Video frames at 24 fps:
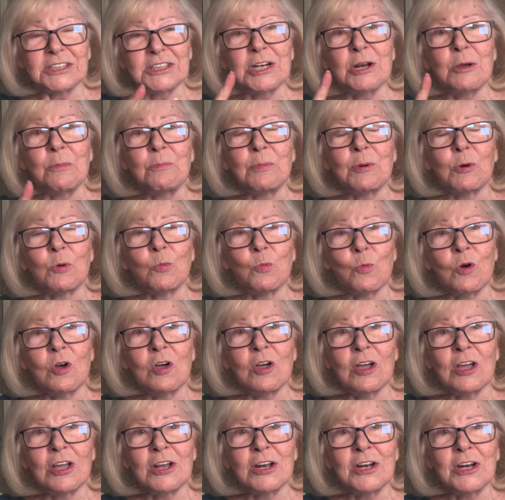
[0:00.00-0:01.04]
Number
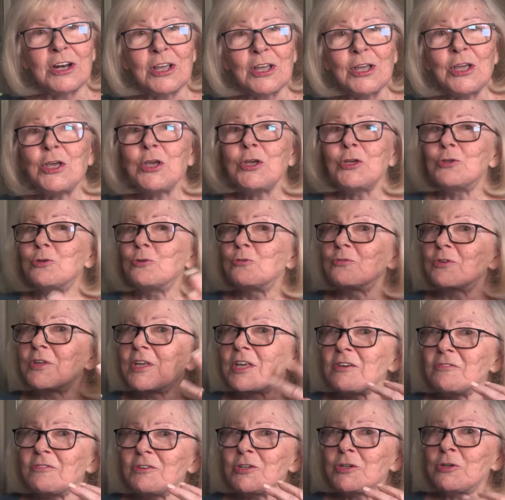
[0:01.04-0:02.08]
1, you've
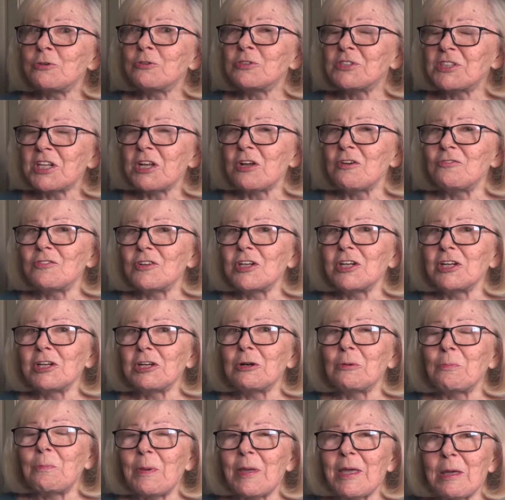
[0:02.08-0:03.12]
given yourself a little
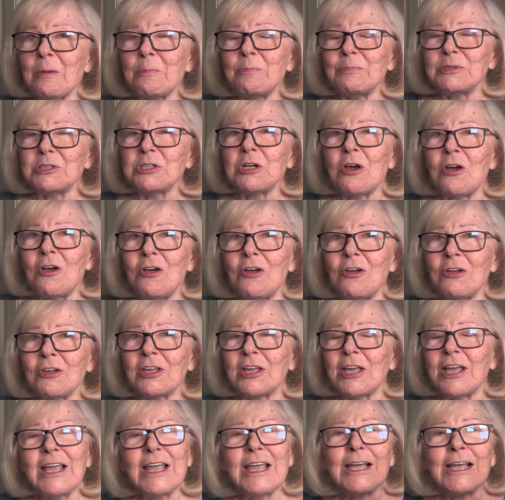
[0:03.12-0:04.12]
pep talk,